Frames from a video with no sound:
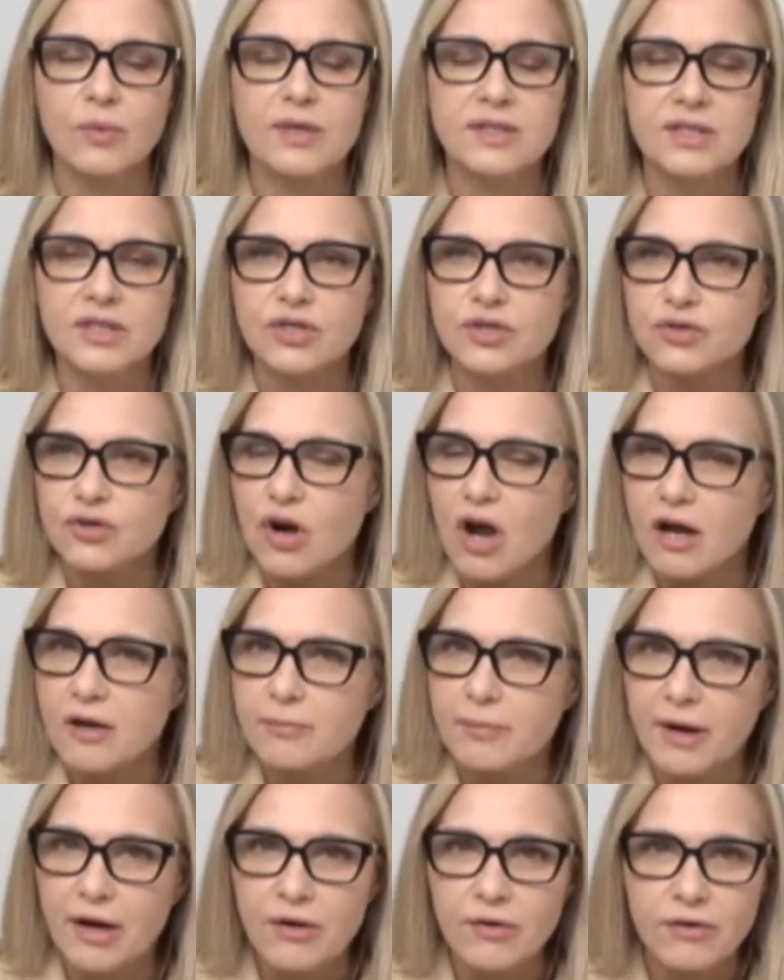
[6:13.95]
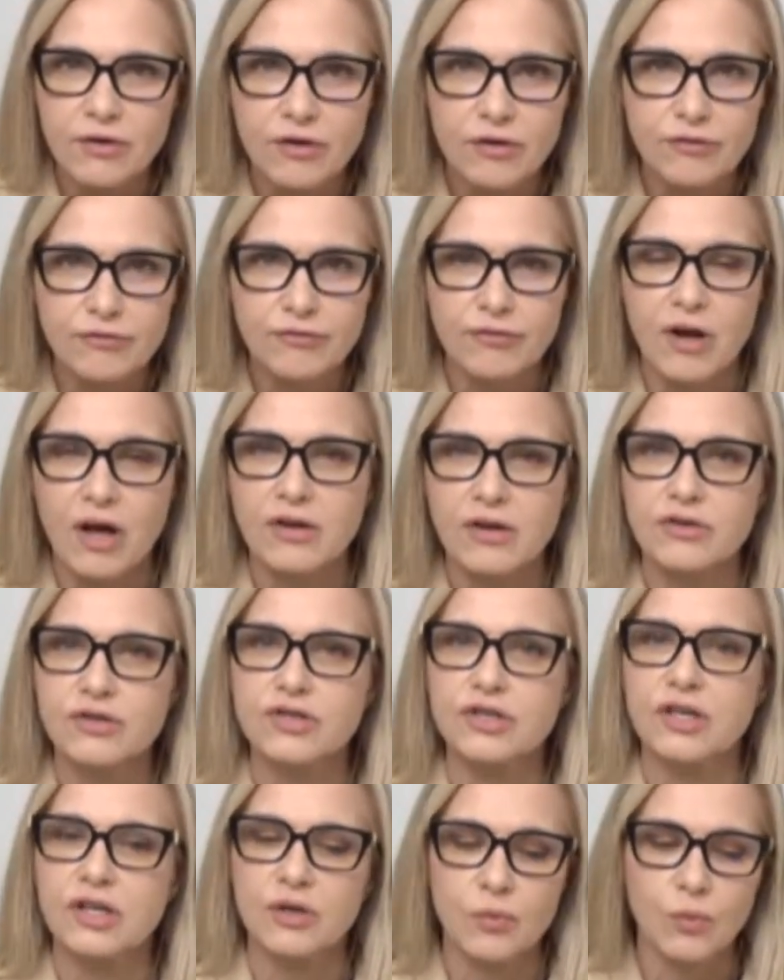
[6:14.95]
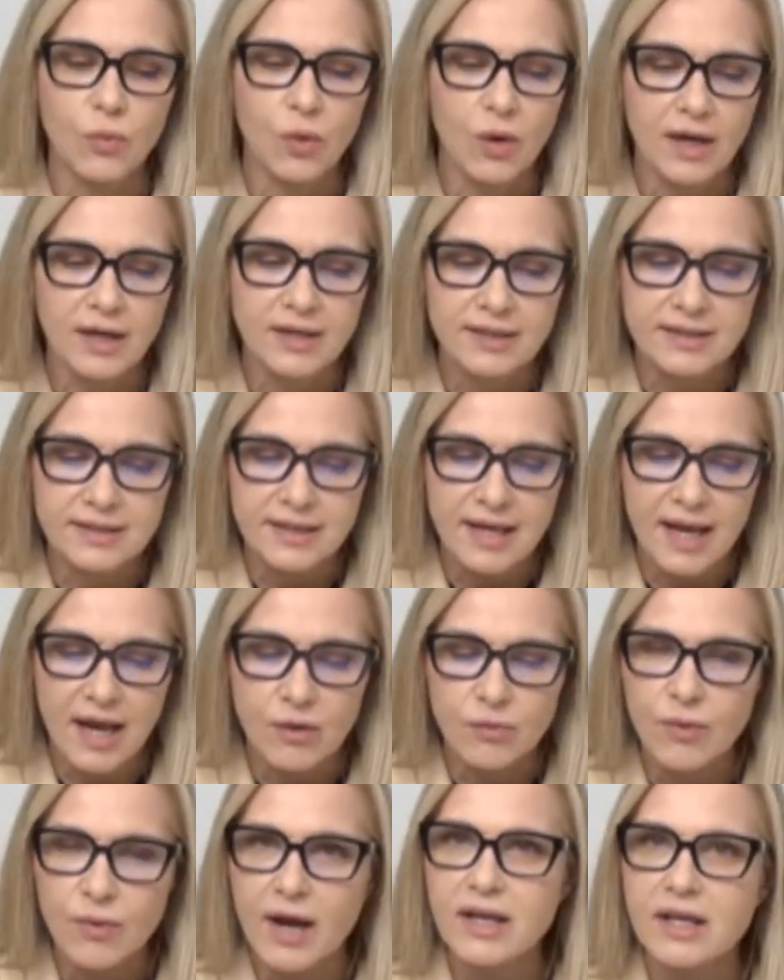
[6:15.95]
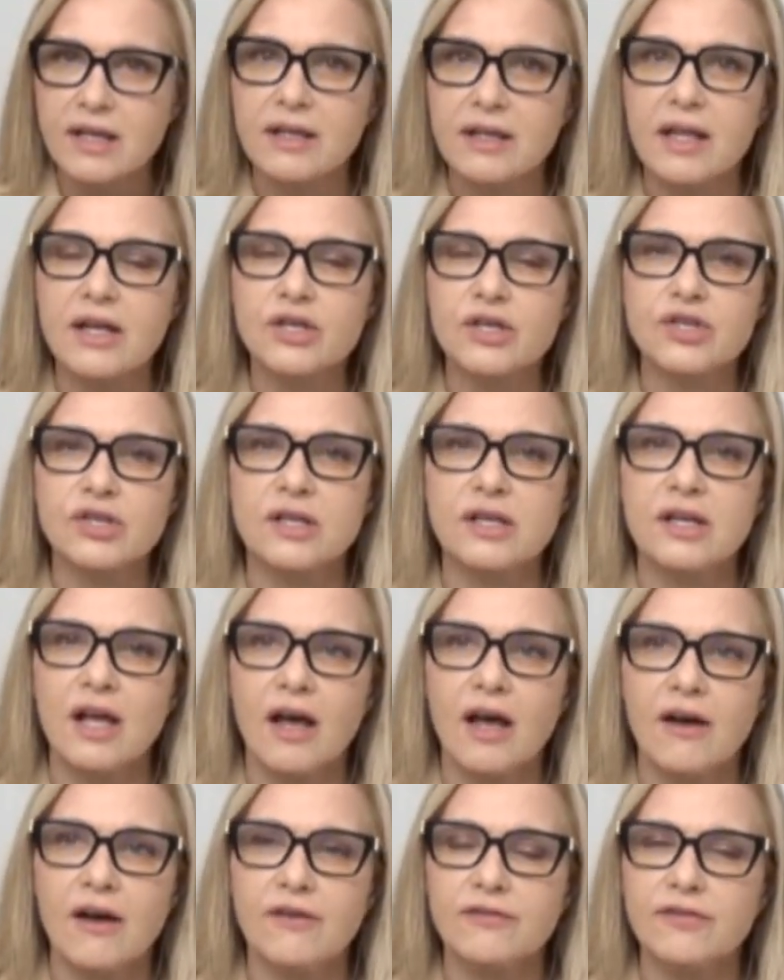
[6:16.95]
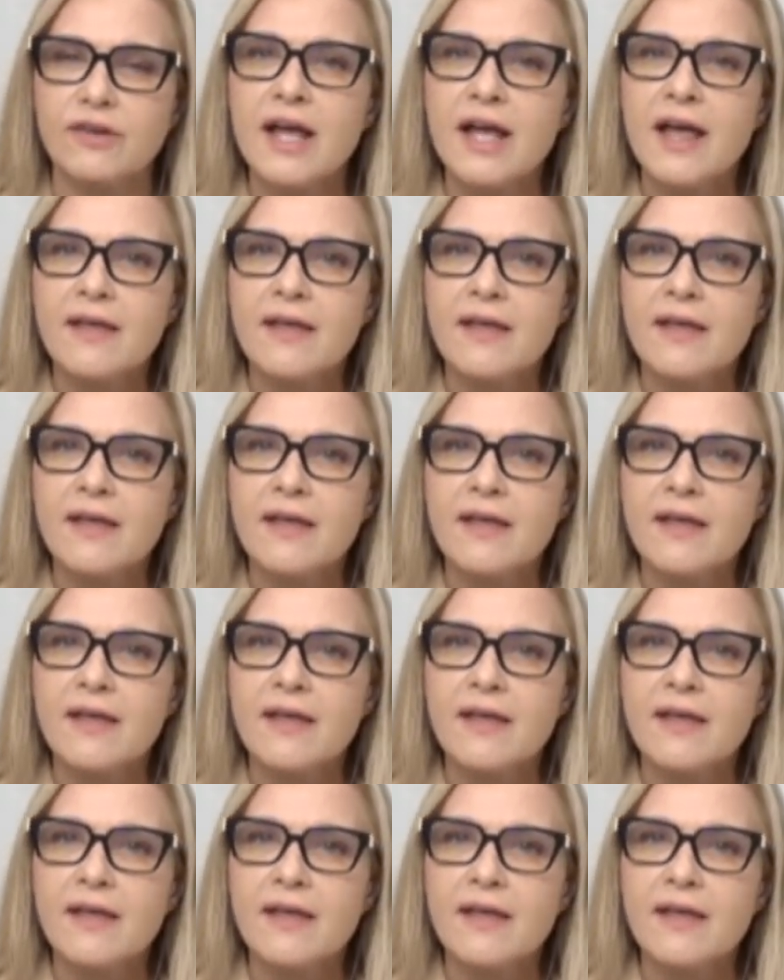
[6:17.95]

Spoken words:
was a strong barrier function, was a regulation of